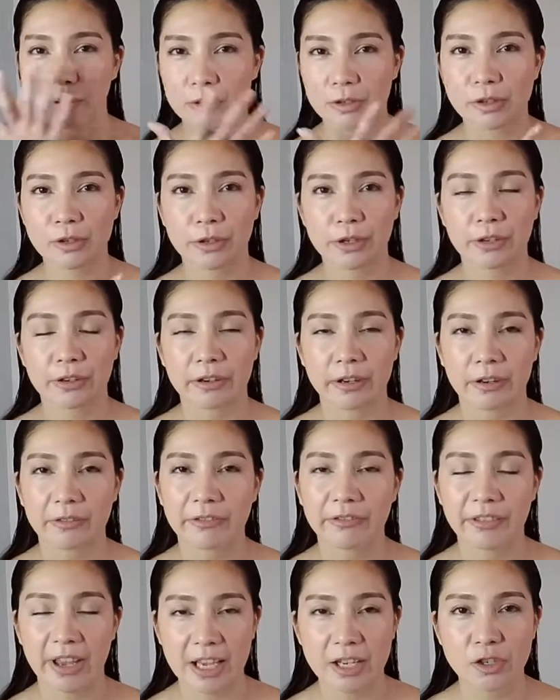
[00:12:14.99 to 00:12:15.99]
so your
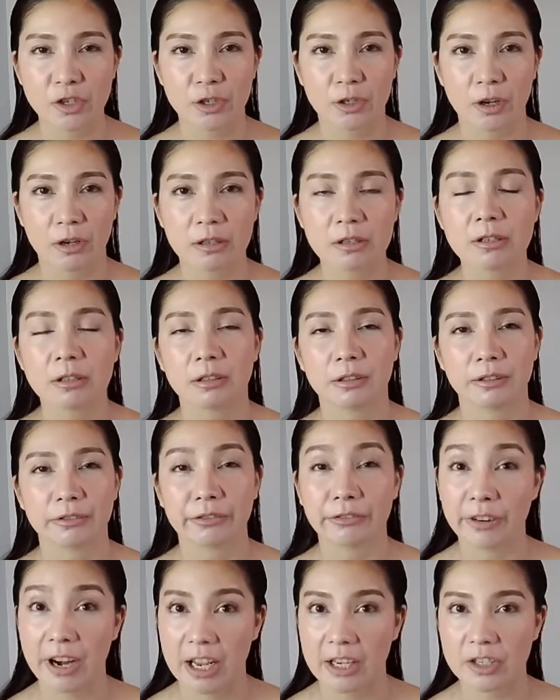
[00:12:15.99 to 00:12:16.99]
face should also look
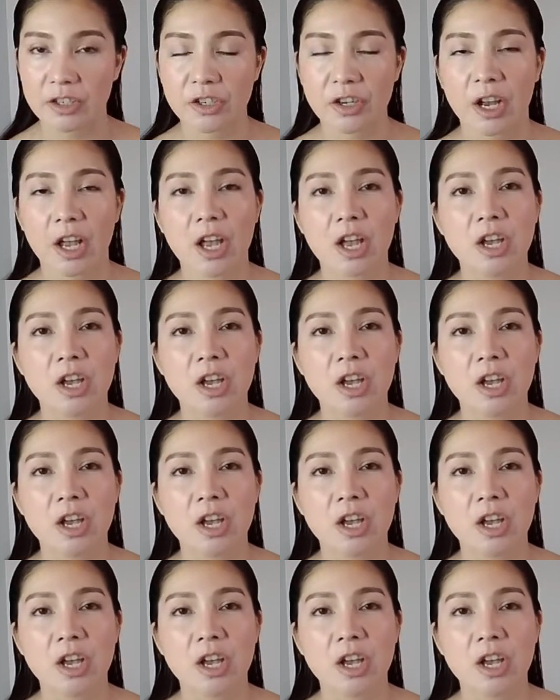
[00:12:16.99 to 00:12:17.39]
fresh.